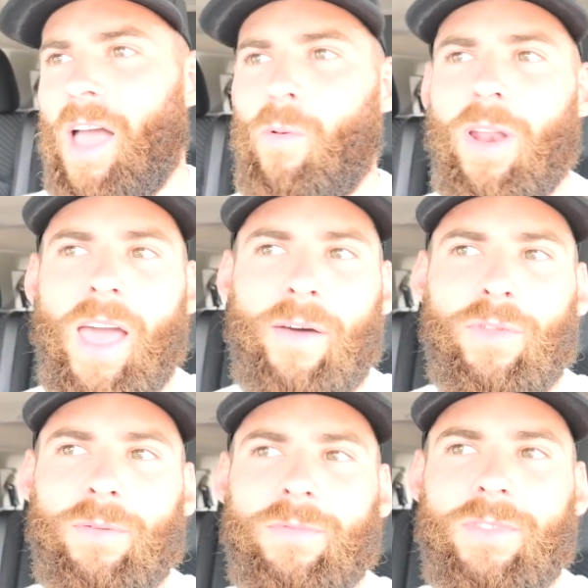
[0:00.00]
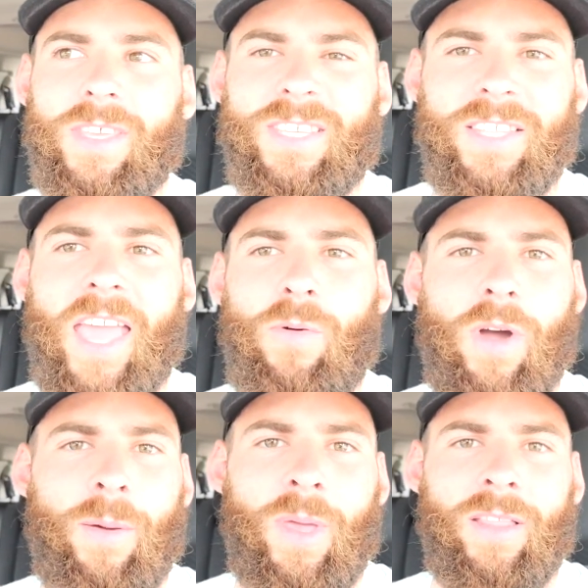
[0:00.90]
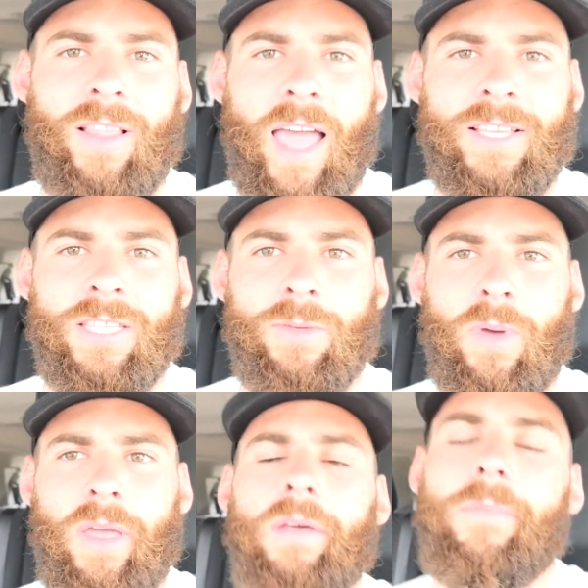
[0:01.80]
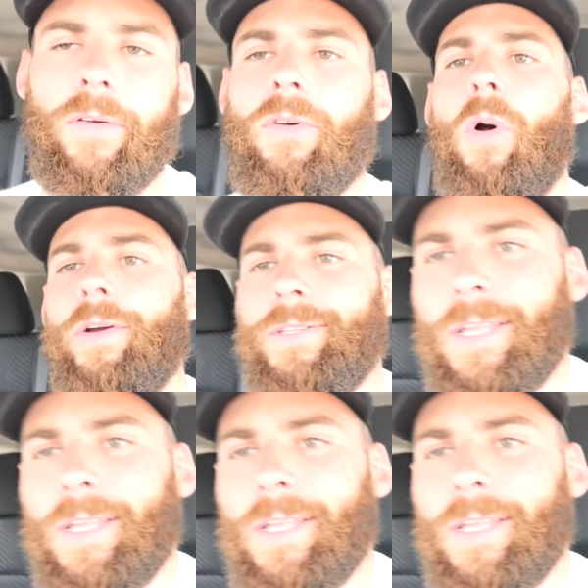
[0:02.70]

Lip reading: want to have the state where I'm in license plate, but of course, they